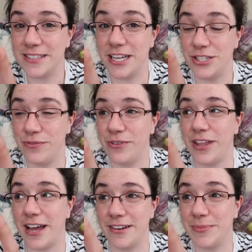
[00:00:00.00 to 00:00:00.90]
stay tuned for
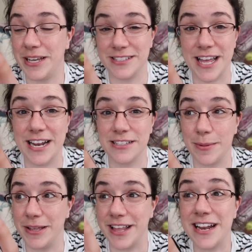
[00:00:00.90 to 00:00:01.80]
that, because that is
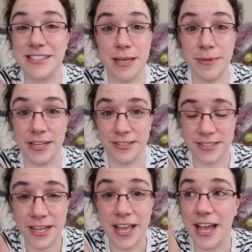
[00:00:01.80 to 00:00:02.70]
coming. That is imminent.
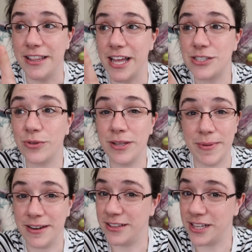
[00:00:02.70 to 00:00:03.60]
And that's only
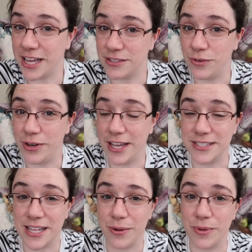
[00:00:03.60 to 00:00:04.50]
been in the last few
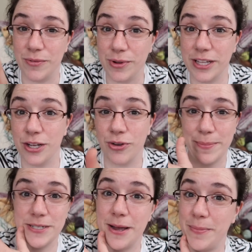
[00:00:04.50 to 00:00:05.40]
days that we really
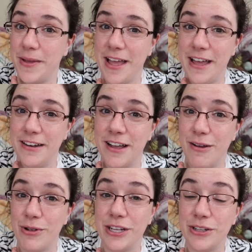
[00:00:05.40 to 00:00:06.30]
crept up and
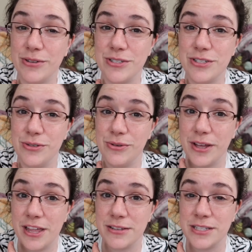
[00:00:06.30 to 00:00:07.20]
got really close to
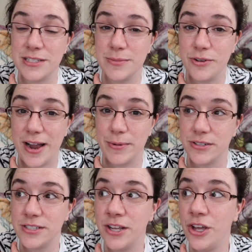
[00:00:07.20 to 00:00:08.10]
1,000
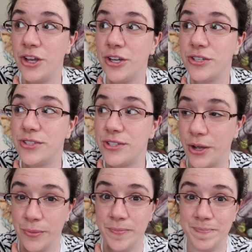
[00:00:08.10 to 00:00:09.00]
subscribers.
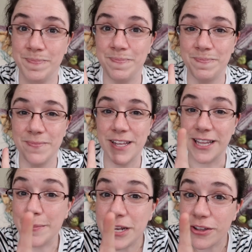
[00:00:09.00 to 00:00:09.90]
So
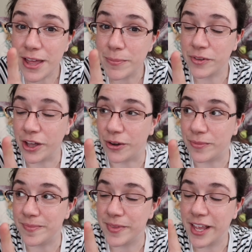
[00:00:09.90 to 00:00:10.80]
let me know that below,
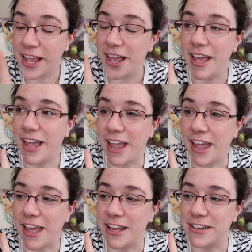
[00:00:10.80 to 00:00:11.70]

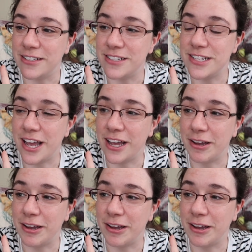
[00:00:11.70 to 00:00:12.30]
and